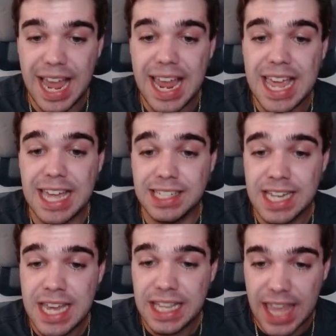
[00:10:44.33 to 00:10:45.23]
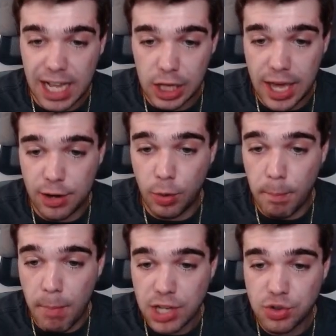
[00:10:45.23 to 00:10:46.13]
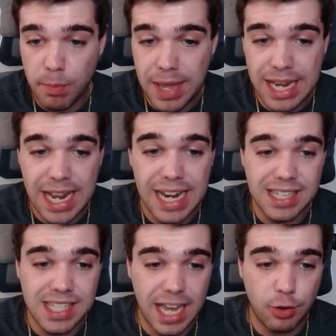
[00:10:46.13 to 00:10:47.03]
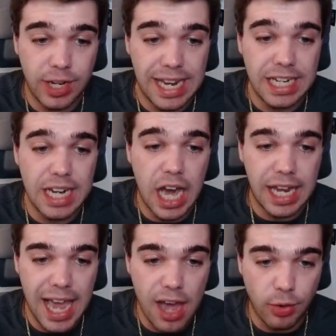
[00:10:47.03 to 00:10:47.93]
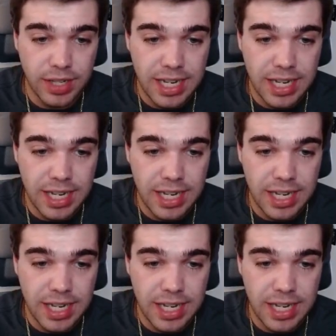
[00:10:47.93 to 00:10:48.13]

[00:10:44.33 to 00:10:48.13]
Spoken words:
and that collateral must remain in a segregated account.